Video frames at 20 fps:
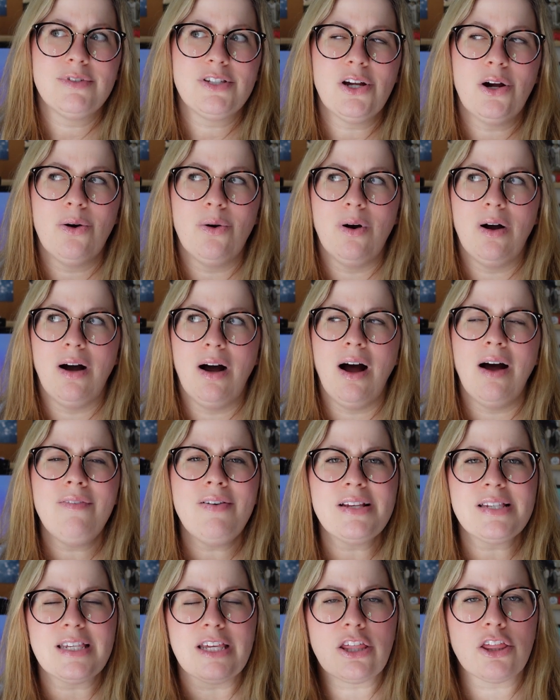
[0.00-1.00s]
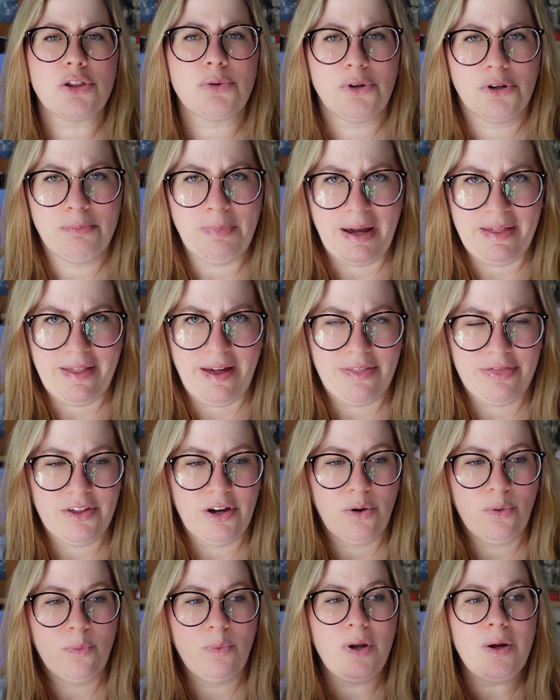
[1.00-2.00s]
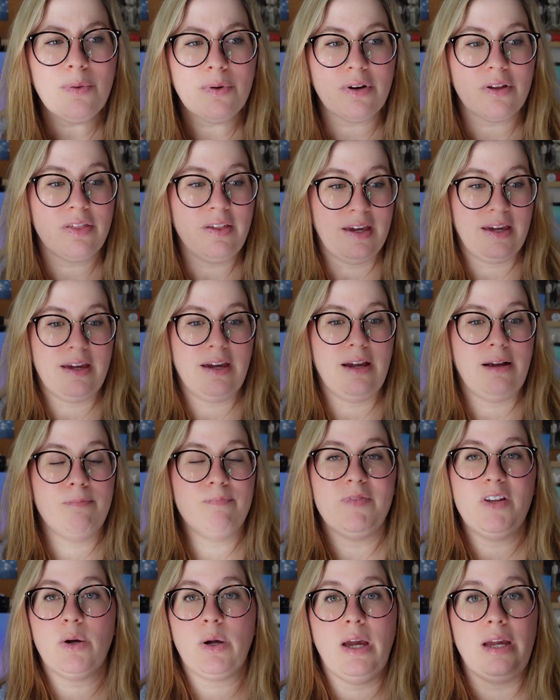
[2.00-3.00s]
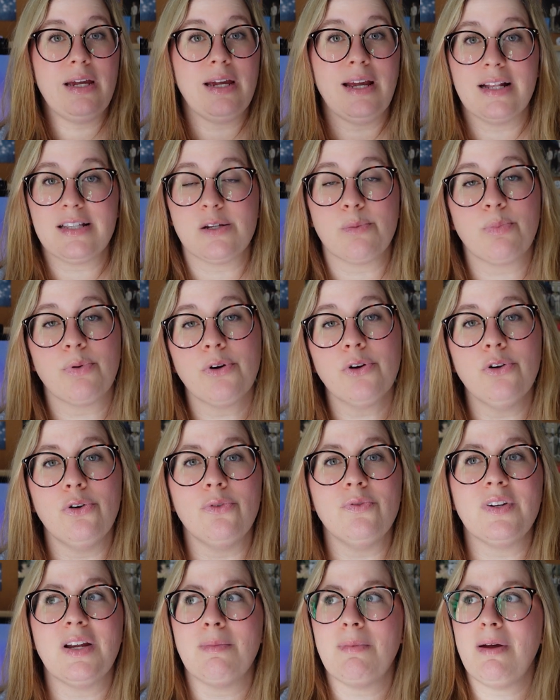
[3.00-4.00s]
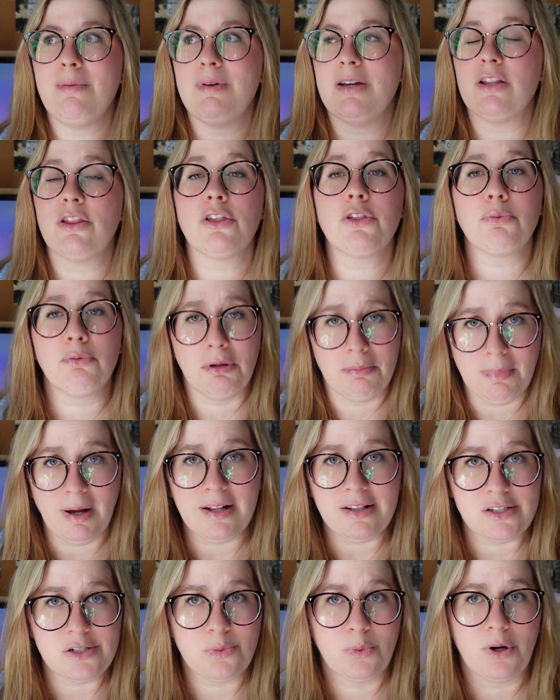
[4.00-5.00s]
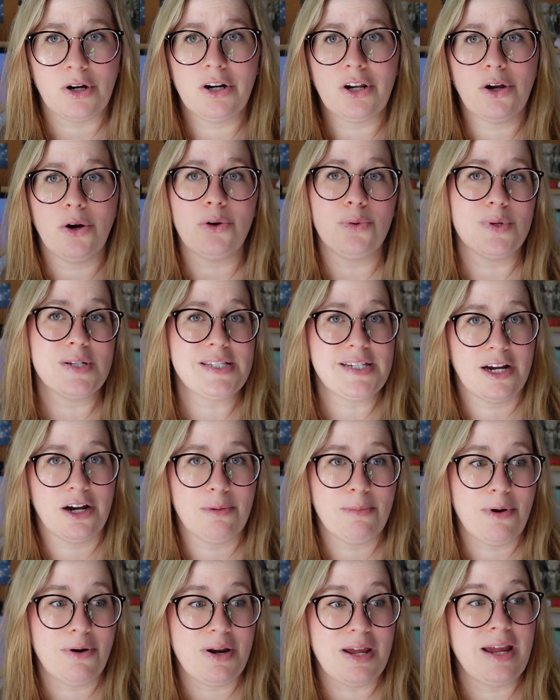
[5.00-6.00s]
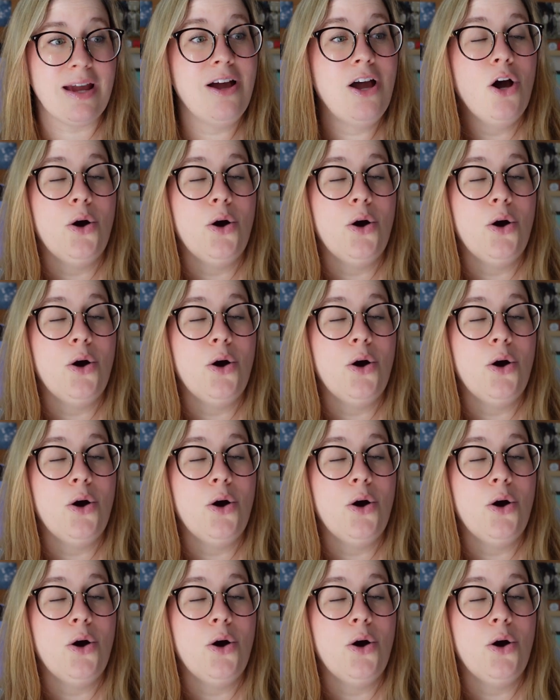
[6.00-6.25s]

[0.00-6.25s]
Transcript: So obviously thrown by that though. We were thinking, okay, he gets approved and maybe in three months we're gonna go to a ceremony.